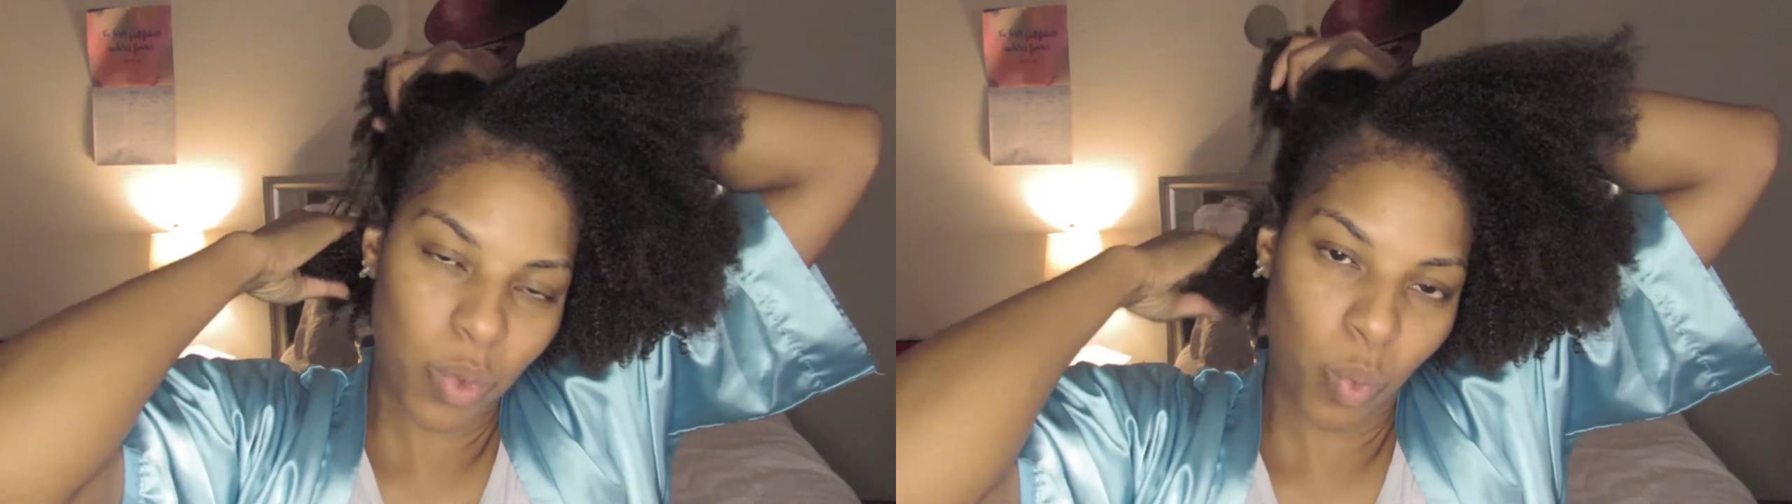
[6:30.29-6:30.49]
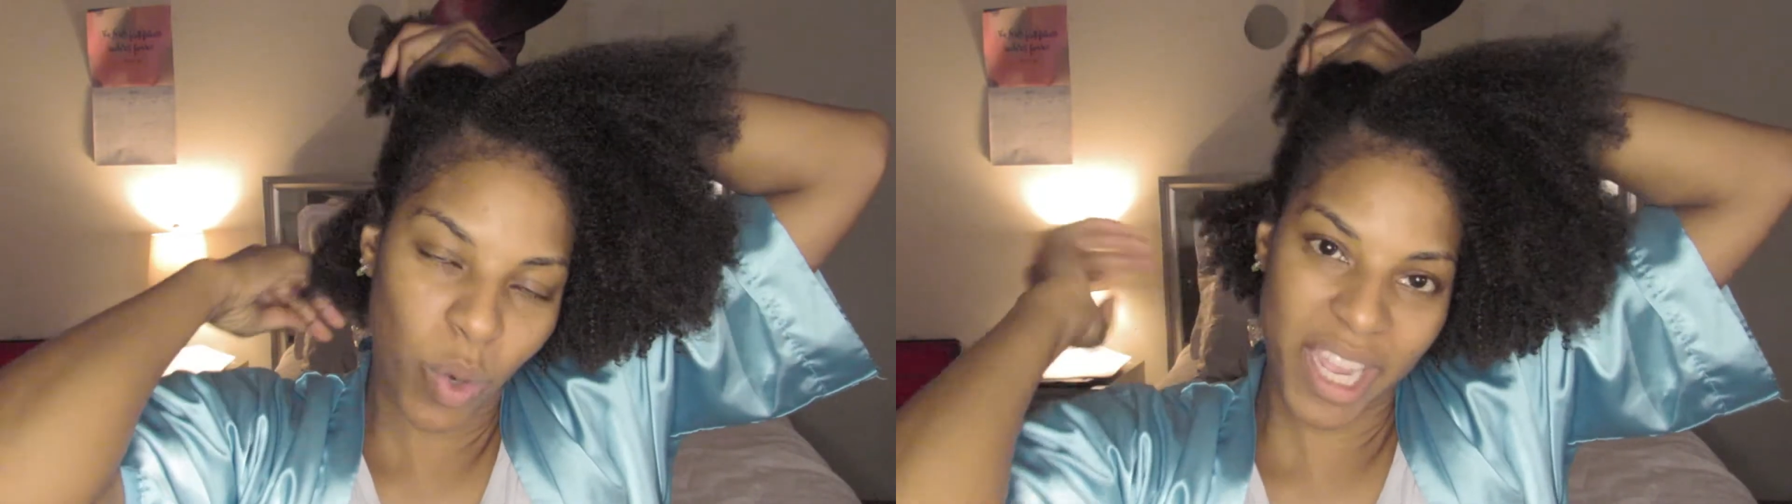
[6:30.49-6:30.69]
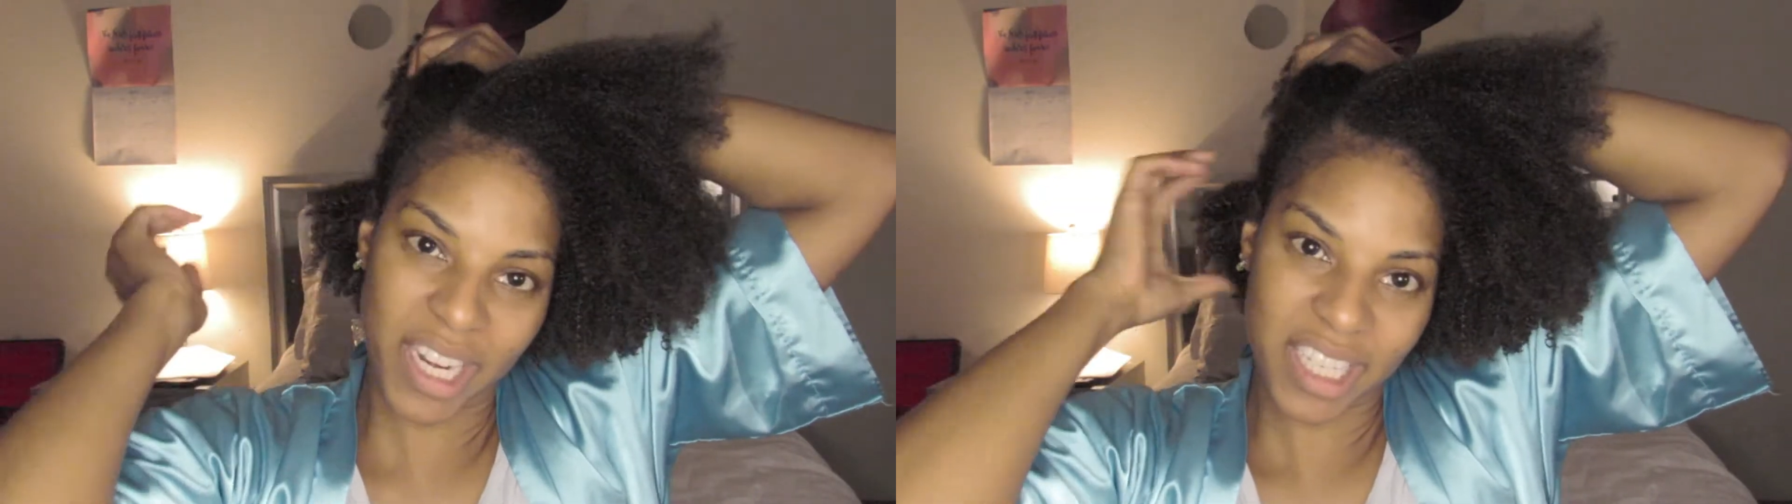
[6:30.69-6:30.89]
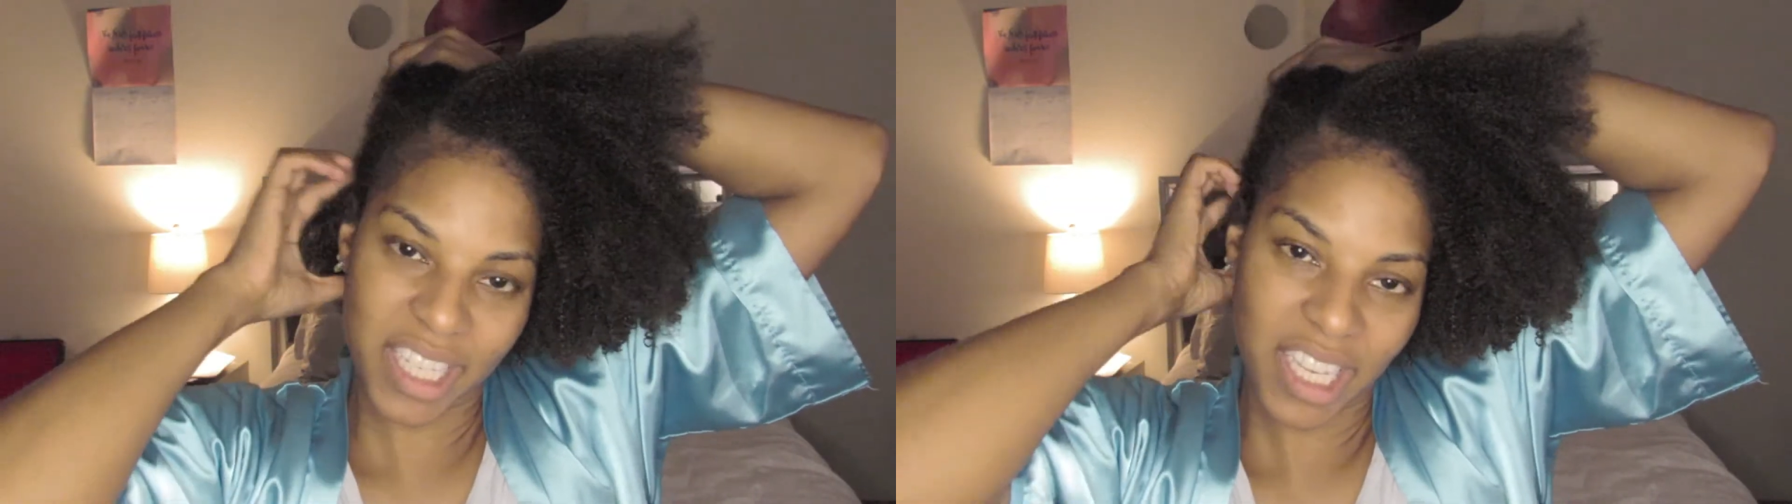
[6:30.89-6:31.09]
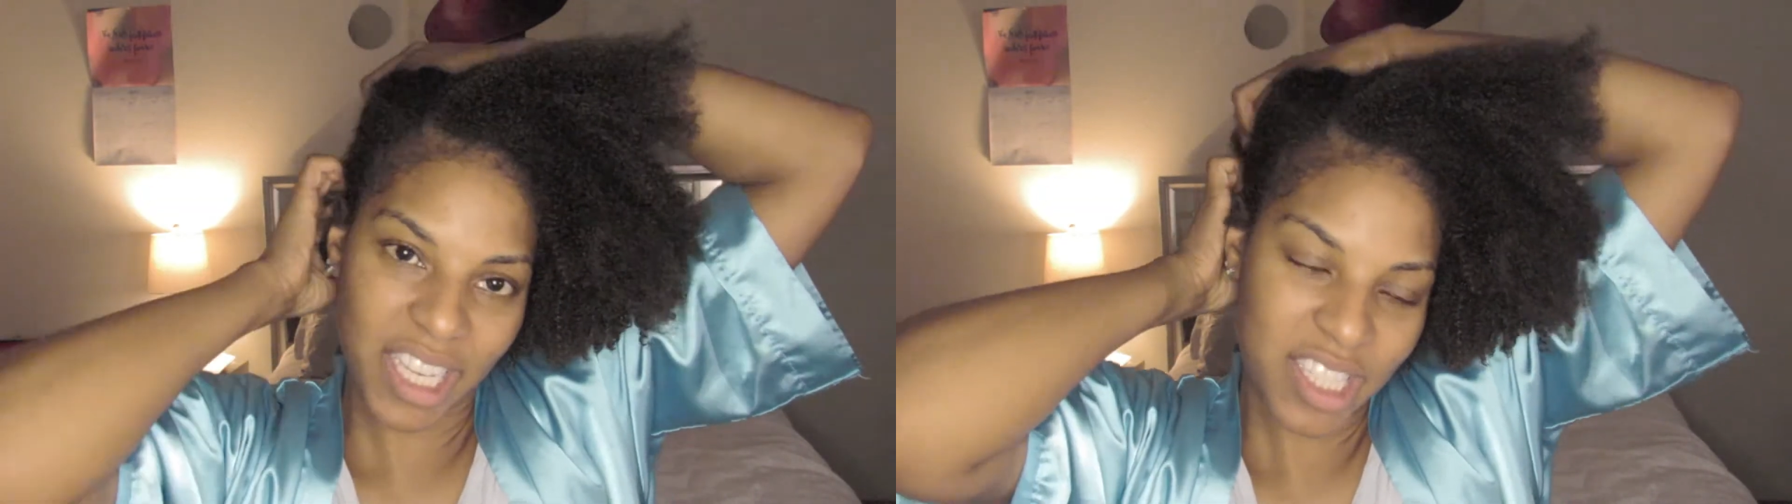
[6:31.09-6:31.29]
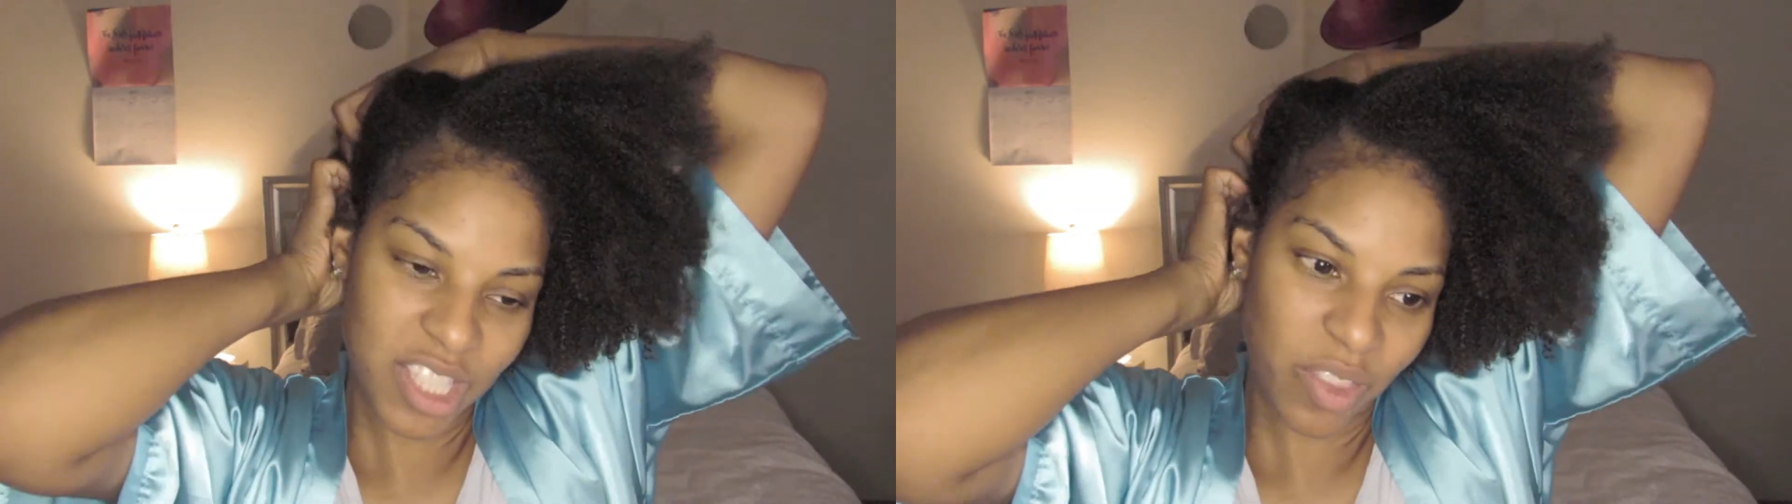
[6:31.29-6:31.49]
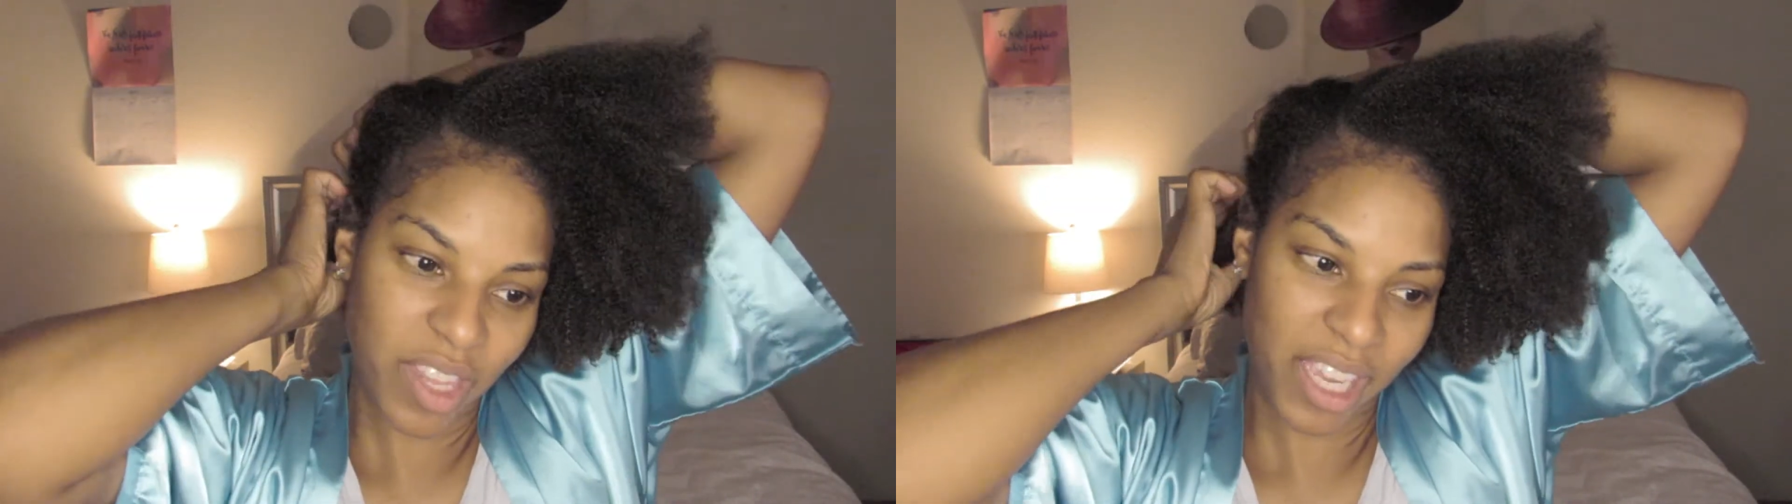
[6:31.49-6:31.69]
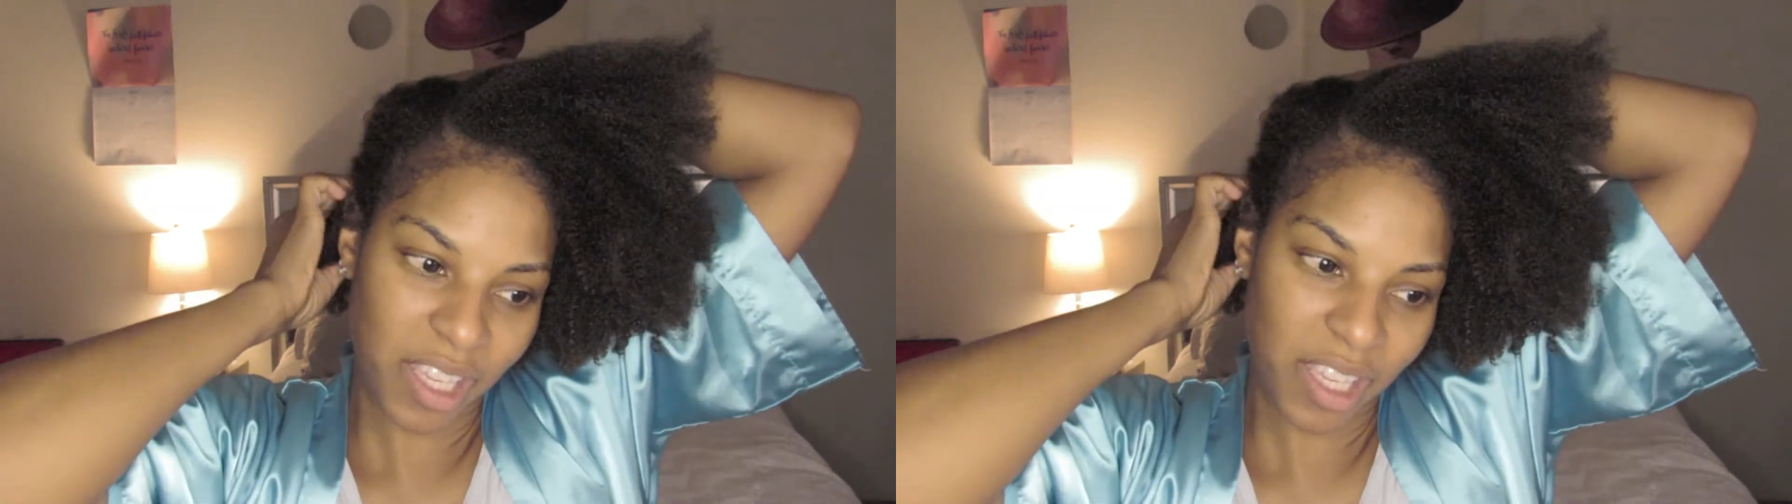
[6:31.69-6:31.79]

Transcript: wet again so that I